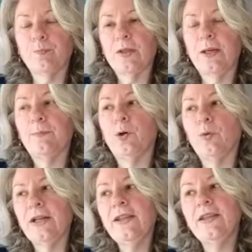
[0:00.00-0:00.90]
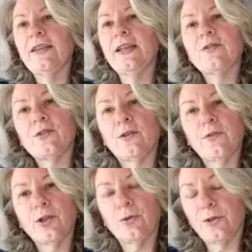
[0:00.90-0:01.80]
But one of the things over
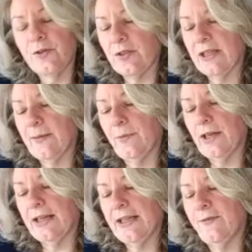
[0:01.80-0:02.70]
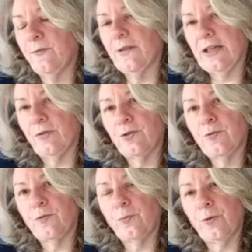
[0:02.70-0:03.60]
the course of time that I have found
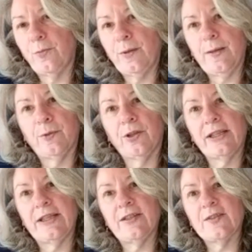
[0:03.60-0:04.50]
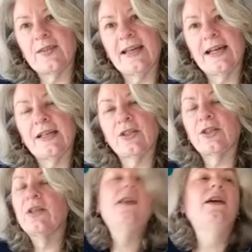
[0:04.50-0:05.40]
with people is that
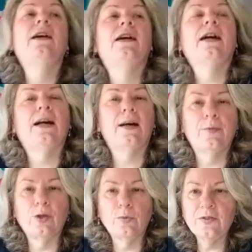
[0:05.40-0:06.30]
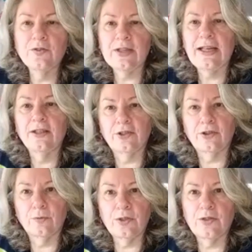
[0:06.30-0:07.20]
the quilter's calendar,
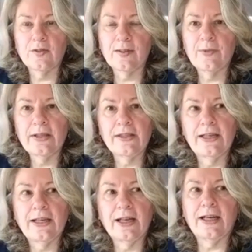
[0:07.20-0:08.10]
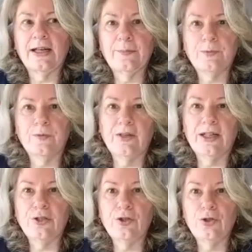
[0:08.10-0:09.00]
which is something that I
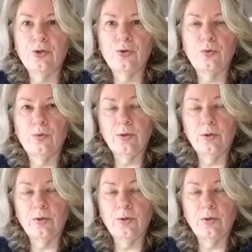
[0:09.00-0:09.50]
provide to